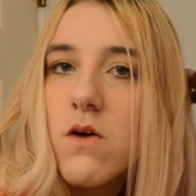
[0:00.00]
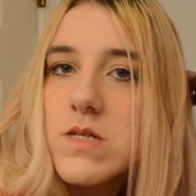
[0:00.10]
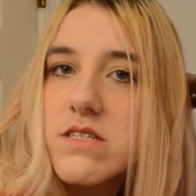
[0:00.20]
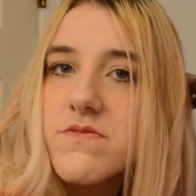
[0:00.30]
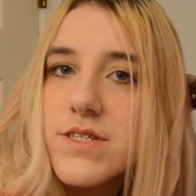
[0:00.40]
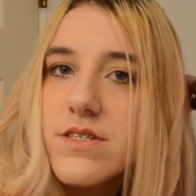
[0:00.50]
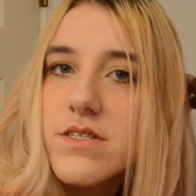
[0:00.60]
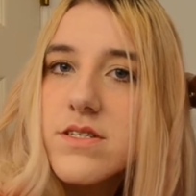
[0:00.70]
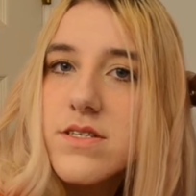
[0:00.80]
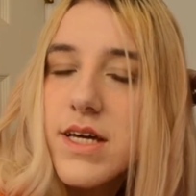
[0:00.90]
with the first
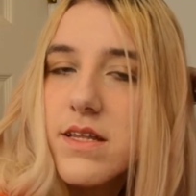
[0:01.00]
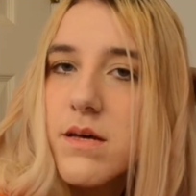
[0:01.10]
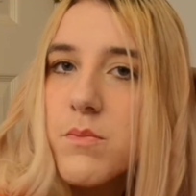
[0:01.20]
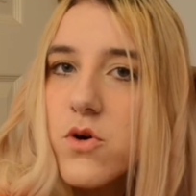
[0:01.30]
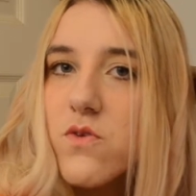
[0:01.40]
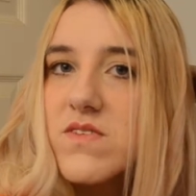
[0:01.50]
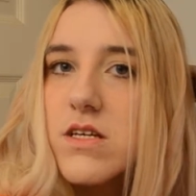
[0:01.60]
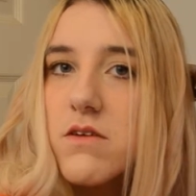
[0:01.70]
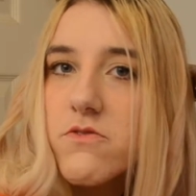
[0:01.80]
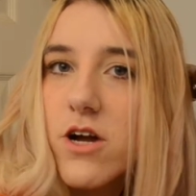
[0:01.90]
thing that moves
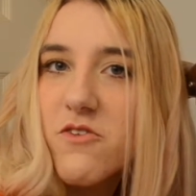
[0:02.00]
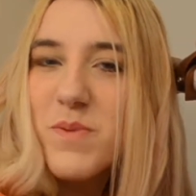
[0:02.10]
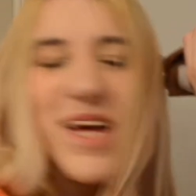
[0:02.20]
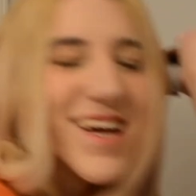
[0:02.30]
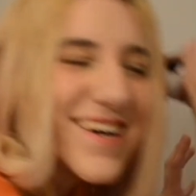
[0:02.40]
in front of me.